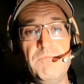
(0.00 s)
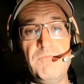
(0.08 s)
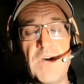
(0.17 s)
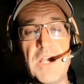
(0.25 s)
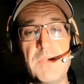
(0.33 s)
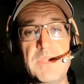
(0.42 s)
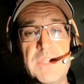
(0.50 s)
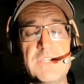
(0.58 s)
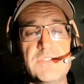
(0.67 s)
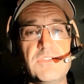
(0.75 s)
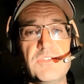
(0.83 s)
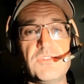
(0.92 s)
Following
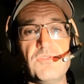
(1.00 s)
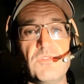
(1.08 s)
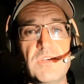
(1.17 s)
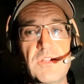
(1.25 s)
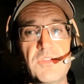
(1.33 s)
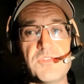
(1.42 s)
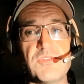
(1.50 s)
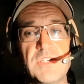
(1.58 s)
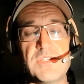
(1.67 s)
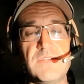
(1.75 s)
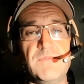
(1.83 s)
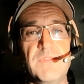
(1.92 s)
this is a short
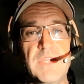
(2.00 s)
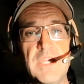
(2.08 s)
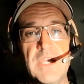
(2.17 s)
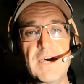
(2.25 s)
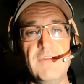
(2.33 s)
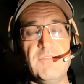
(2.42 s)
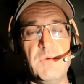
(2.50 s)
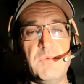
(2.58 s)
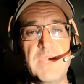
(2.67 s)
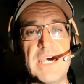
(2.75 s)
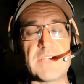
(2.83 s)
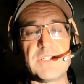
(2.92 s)
illustration of when
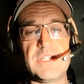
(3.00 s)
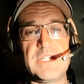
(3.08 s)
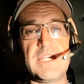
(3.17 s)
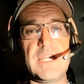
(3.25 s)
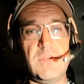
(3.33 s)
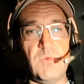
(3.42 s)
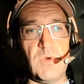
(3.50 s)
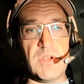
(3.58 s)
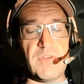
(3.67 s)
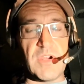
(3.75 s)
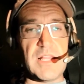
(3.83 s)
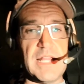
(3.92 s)
we actually did it in one
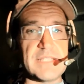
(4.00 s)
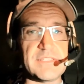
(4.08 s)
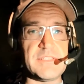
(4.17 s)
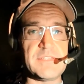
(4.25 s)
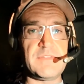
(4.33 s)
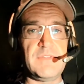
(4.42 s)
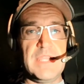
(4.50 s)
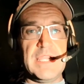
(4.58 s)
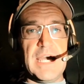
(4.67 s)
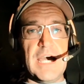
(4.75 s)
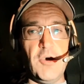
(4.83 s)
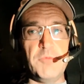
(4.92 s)
of our classes.
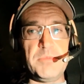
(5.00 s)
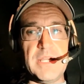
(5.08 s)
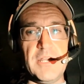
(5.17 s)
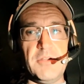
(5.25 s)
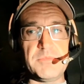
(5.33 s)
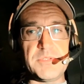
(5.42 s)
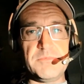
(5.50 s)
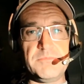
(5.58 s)
I hope it helps.